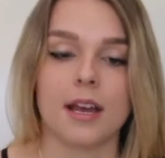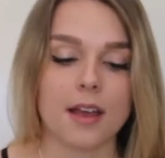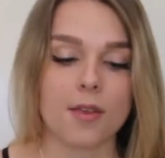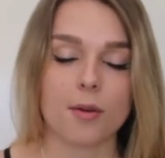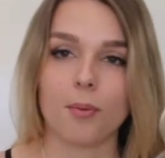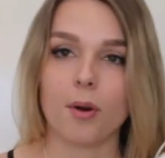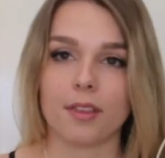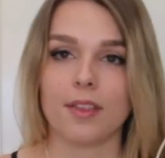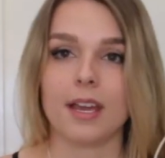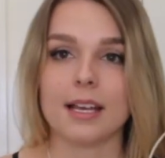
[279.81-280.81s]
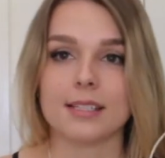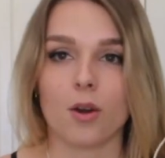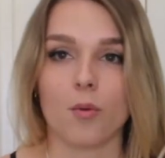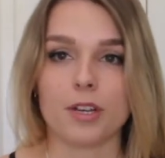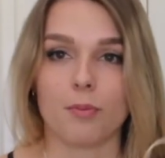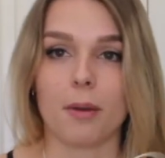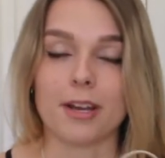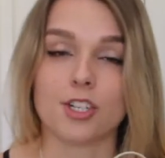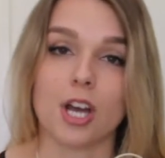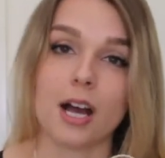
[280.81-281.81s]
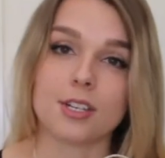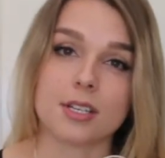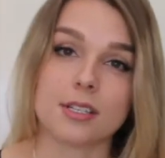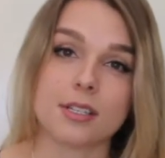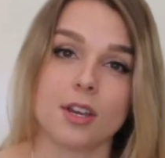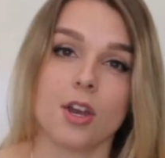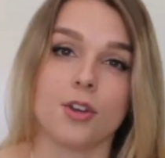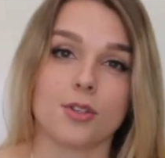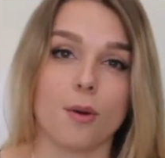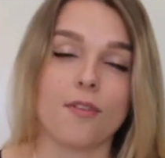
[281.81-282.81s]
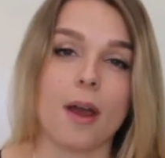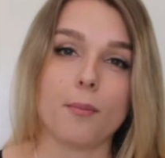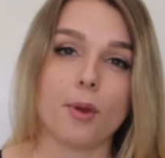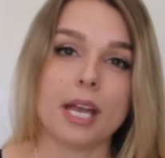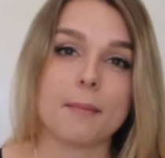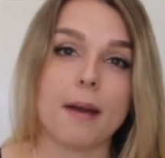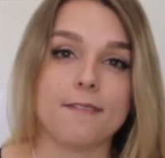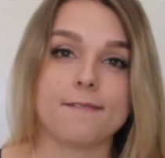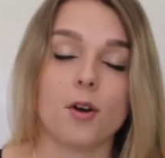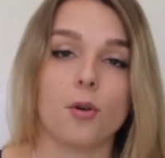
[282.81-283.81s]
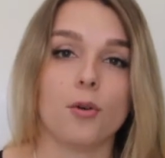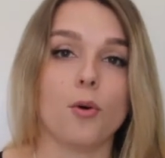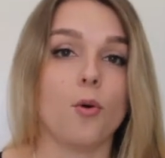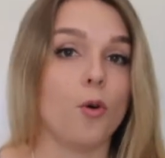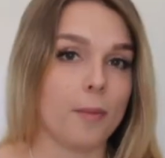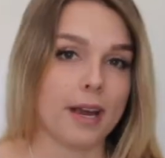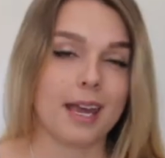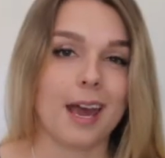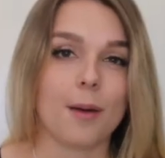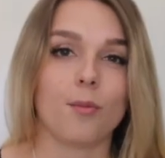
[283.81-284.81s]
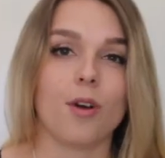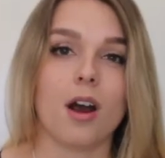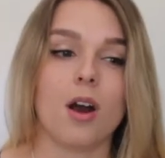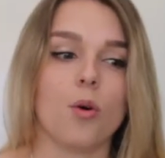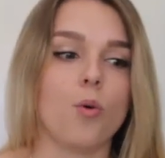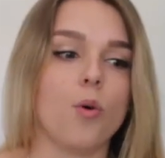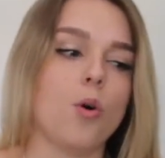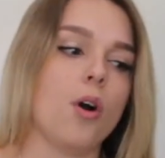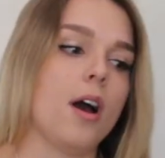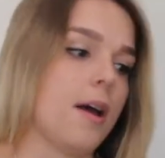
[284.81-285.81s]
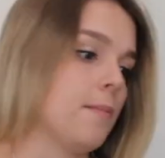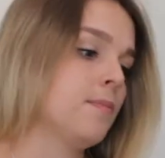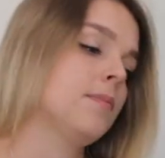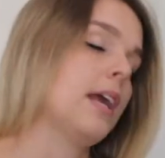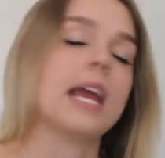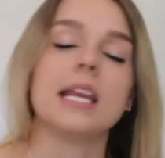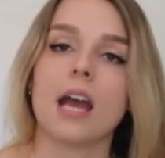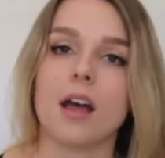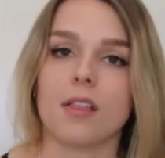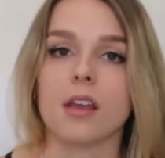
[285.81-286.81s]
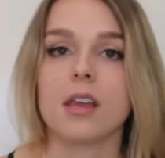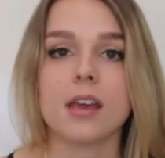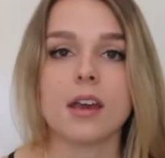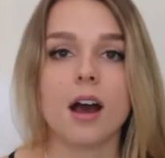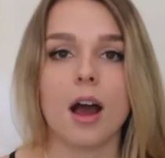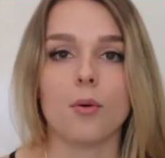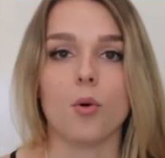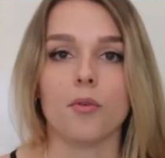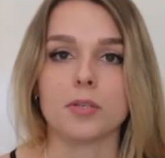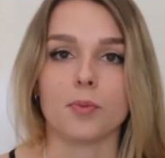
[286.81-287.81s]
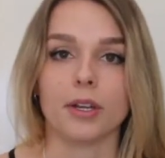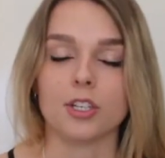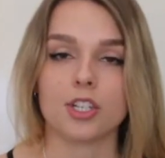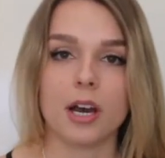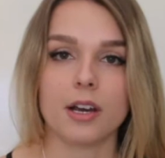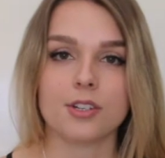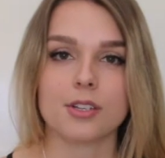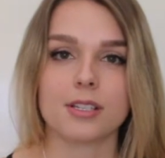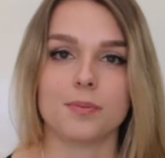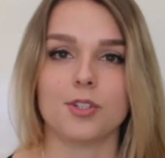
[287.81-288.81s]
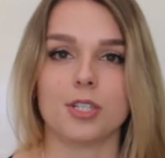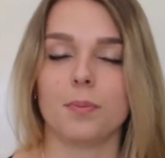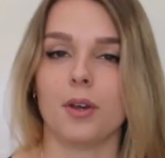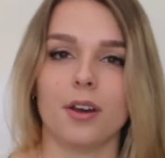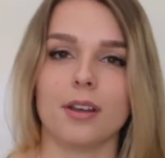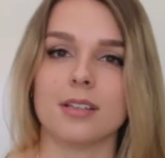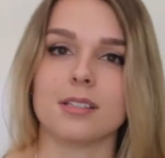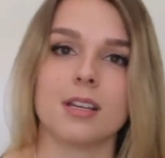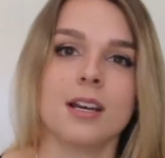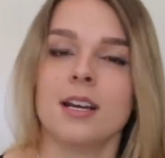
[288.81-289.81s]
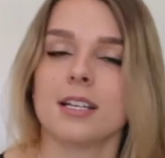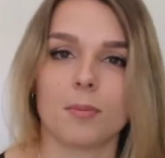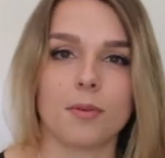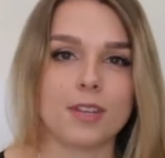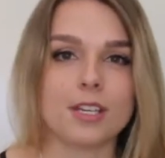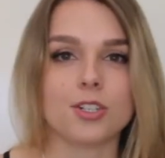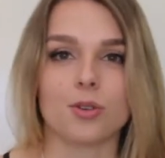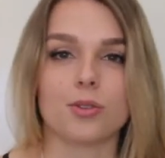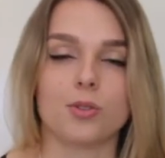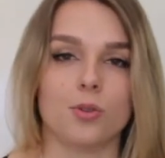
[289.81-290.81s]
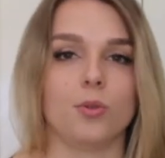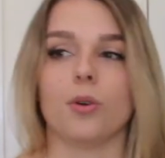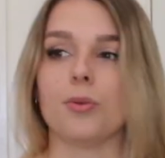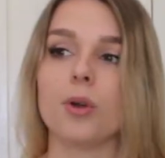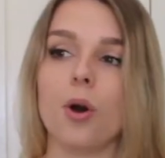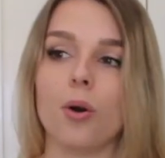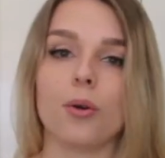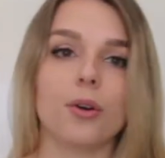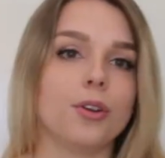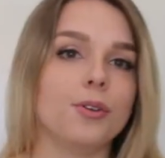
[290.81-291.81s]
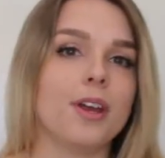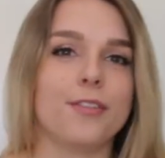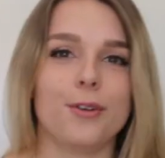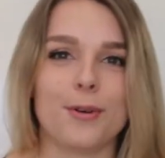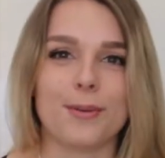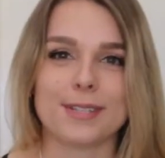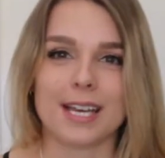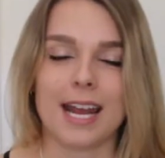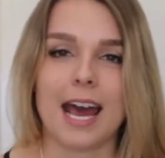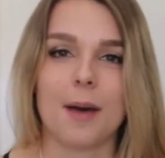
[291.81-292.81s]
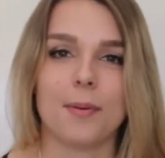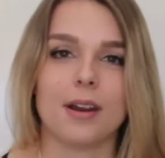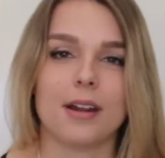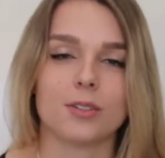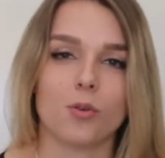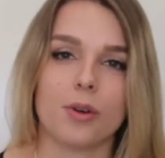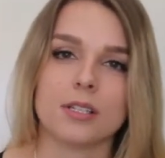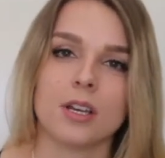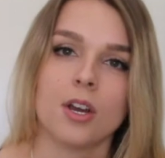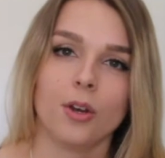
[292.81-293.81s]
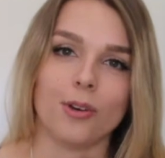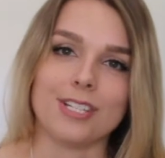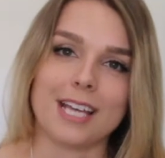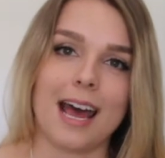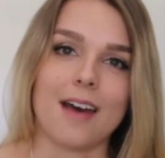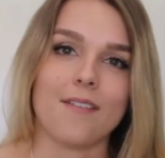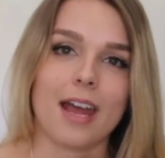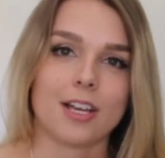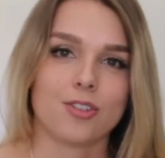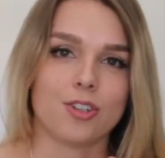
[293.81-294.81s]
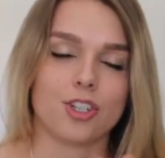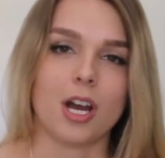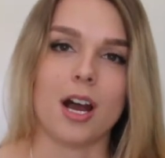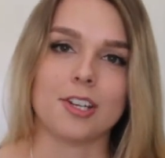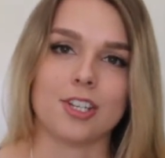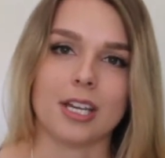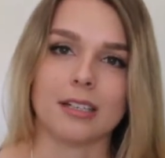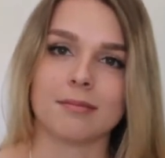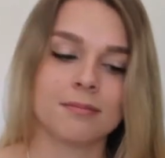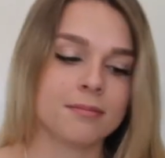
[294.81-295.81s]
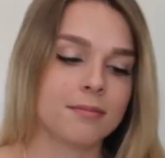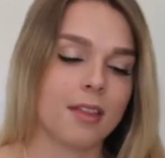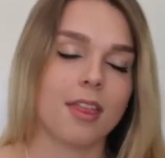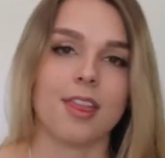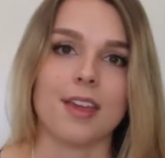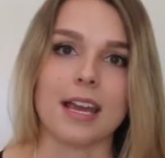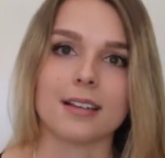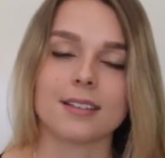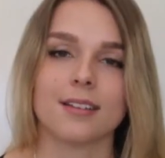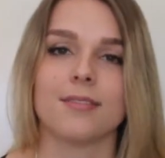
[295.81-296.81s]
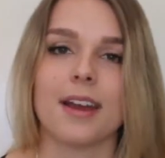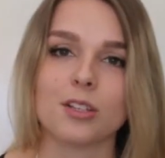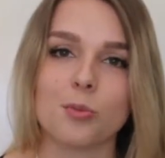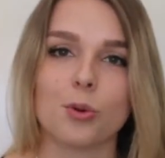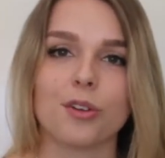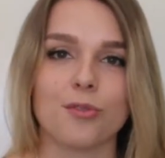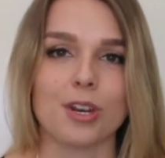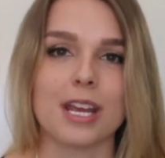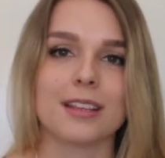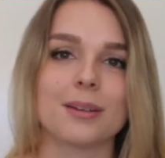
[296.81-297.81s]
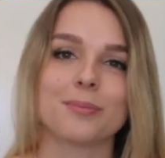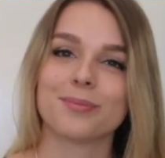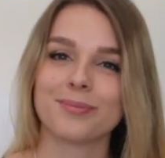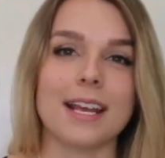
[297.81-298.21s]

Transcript: Another important thing is I always bring my chargers. So if I'm bringing my phone or my camera or any other gear, I will always bring the chargers, just because some of these shoots do go long, you never know what's going to happen, and it's always good to have extra charging things available if you need them.